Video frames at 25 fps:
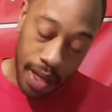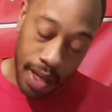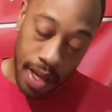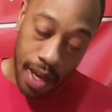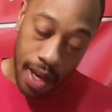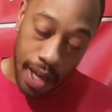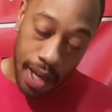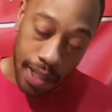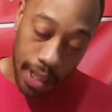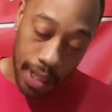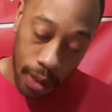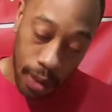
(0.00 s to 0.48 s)

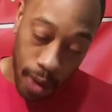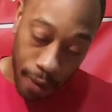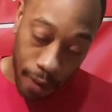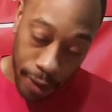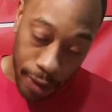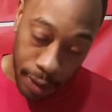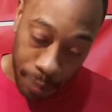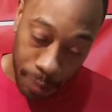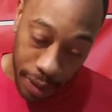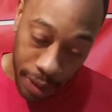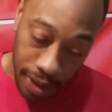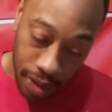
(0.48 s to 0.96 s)
It says, whoever
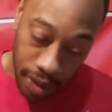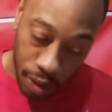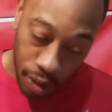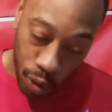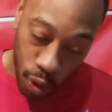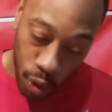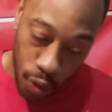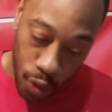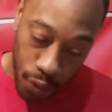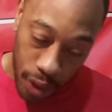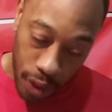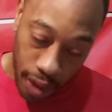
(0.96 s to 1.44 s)
speaks the
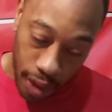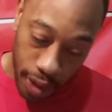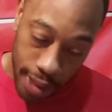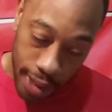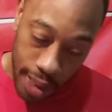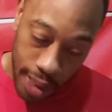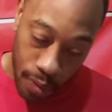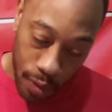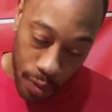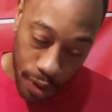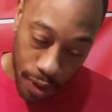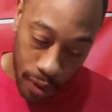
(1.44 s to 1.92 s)
truth
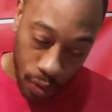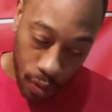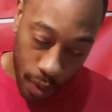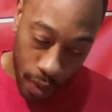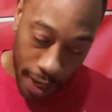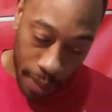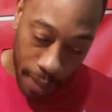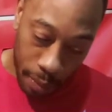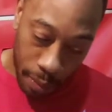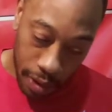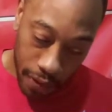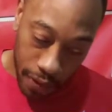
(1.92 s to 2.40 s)
declares what is
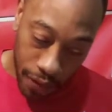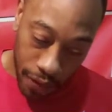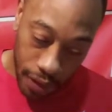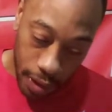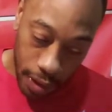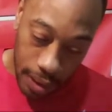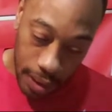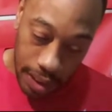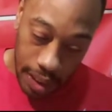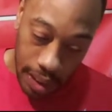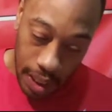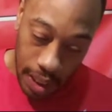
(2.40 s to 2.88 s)
right, but a
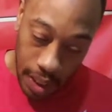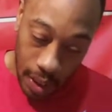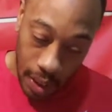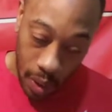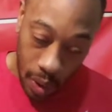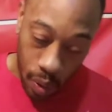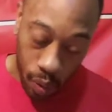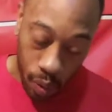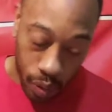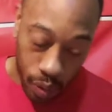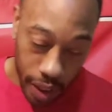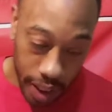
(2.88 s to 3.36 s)
false
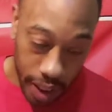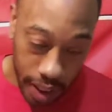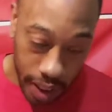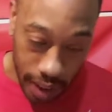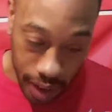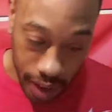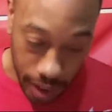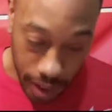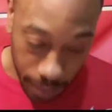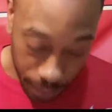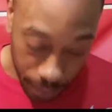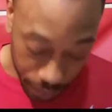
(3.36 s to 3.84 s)

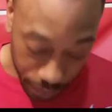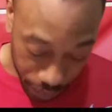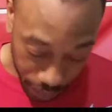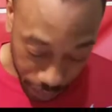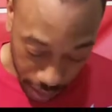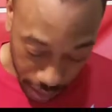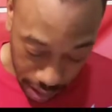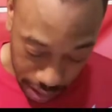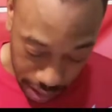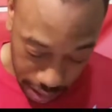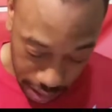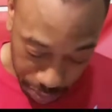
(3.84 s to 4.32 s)
witness
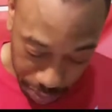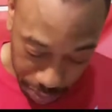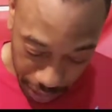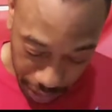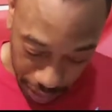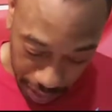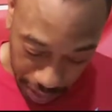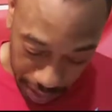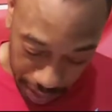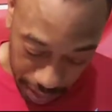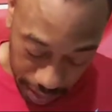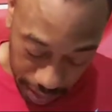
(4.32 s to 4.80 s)

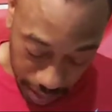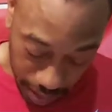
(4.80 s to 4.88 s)
speaks